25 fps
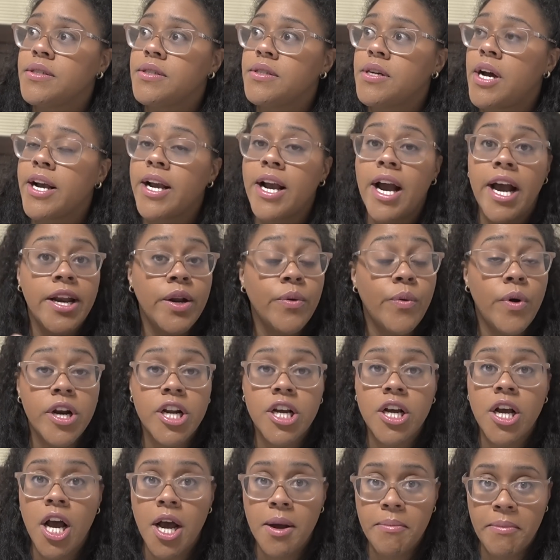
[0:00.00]
I kind of want
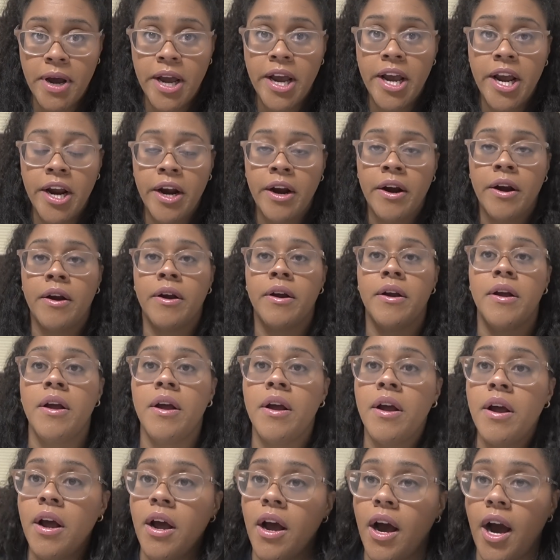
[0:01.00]
to cut my hair.
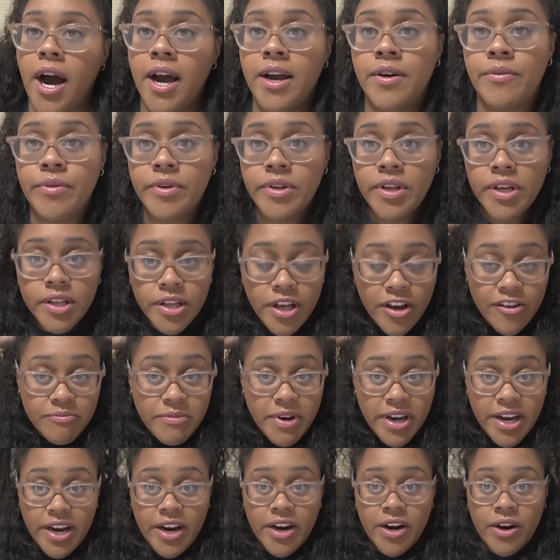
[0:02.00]
I really love
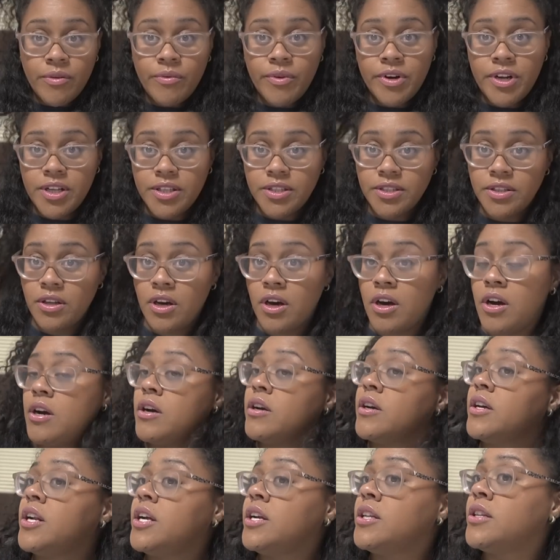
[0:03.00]
my hair when it's
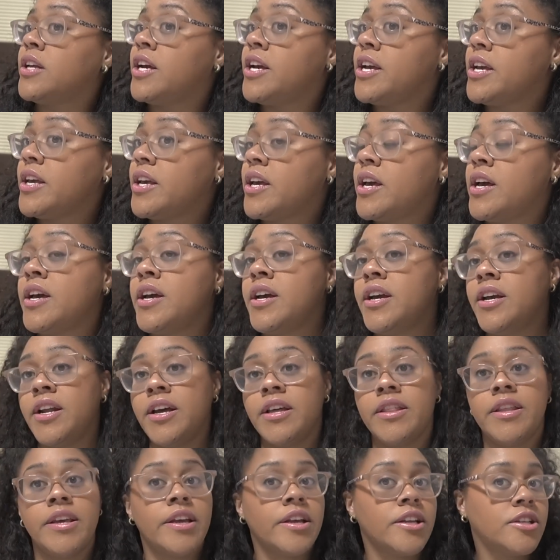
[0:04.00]
long and I like it and I
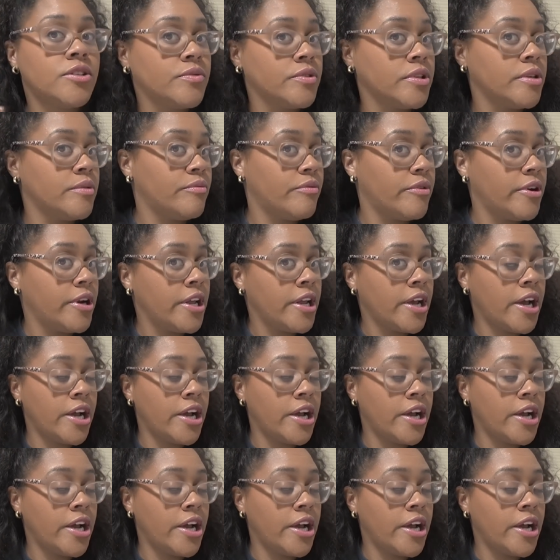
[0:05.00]
think it's really pretty.